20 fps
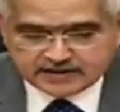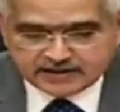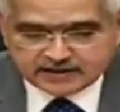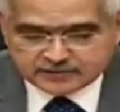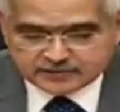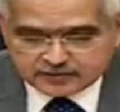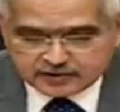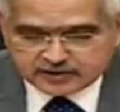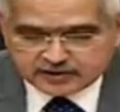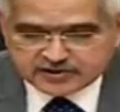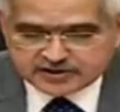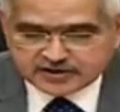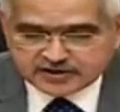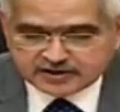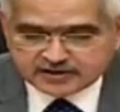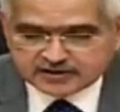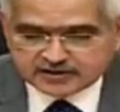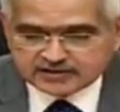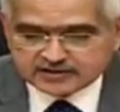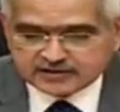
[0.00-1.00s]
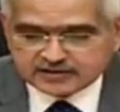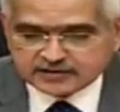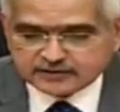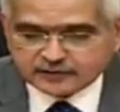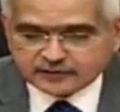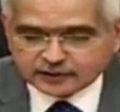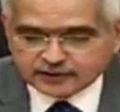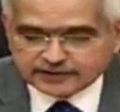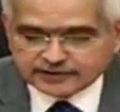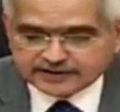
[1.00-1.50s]
introduction, the
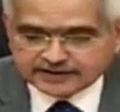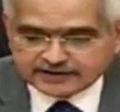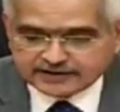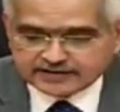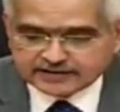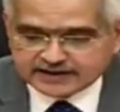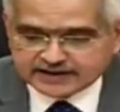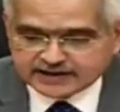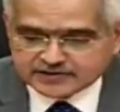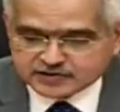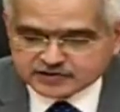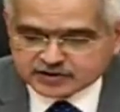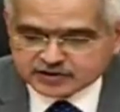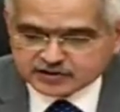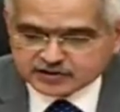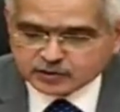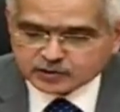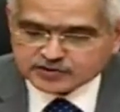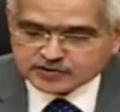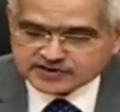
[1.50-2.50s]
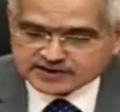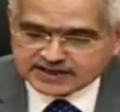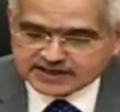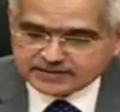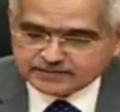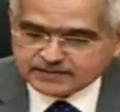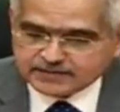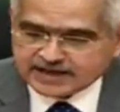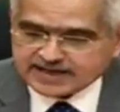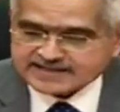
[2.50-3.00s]
voluntary retention route
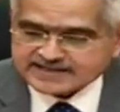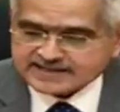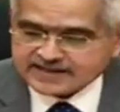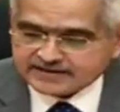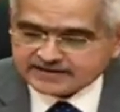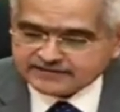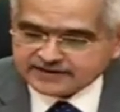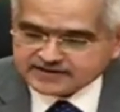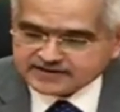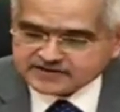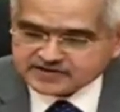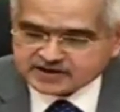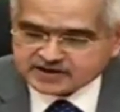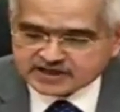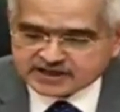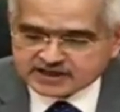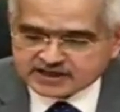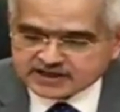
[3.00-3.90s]
scheme has evinced